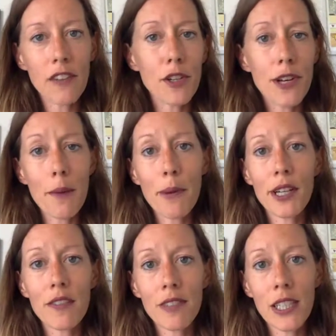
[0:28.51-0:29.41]
If you're not
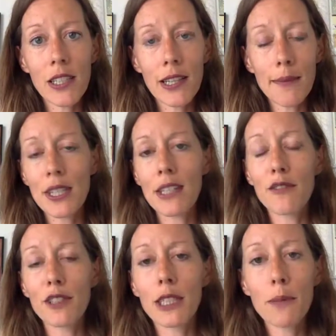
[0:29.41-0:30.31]
part of the Amazon
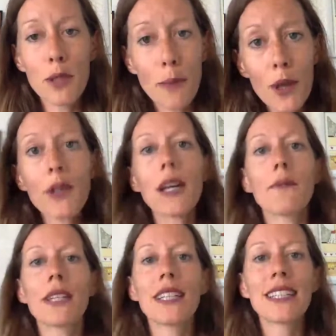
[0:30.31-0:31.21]
affiliates
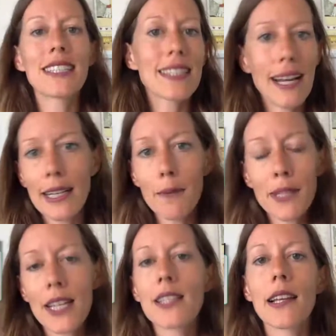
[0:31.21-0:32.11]
program, sign up. It
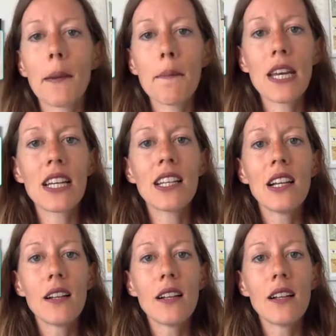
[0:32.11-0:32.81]
takes like a minute.